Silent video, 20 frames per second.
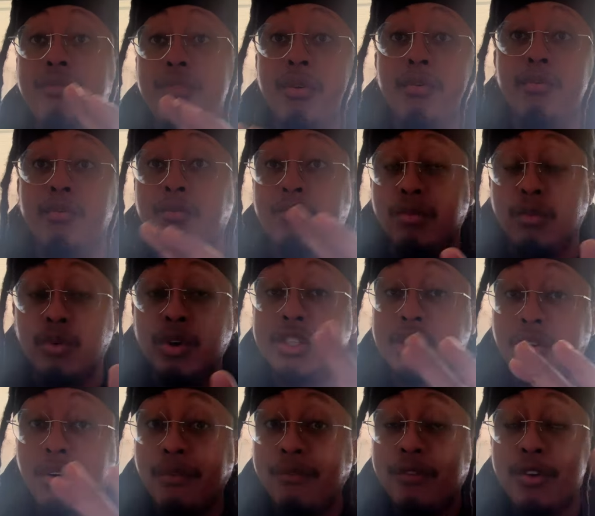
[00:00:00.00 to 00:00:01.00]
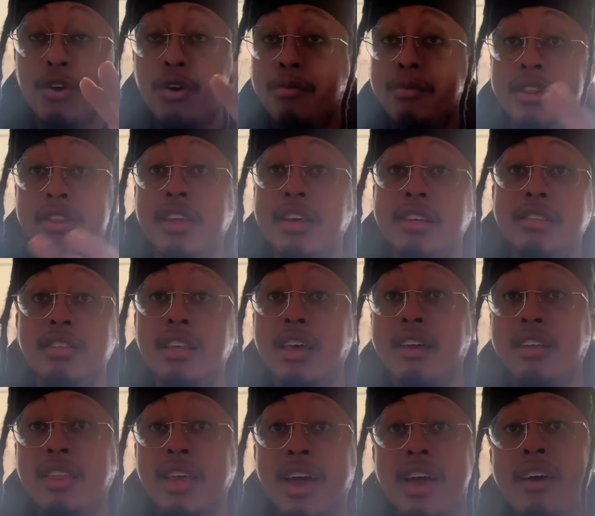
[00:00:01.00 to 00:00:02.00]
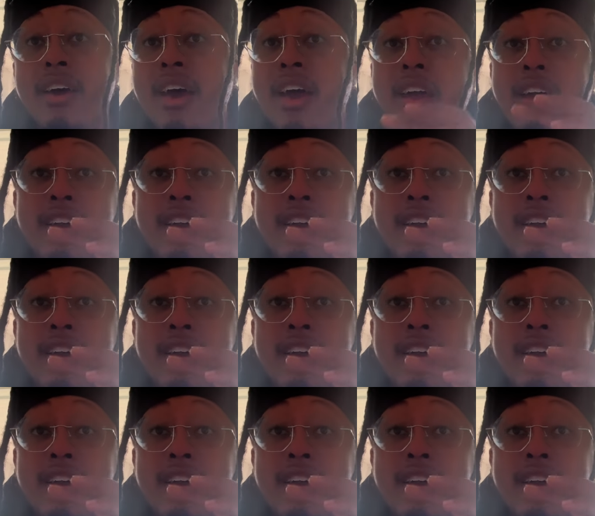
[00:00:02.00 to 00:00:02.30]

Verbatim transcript: from what's on film and things like that.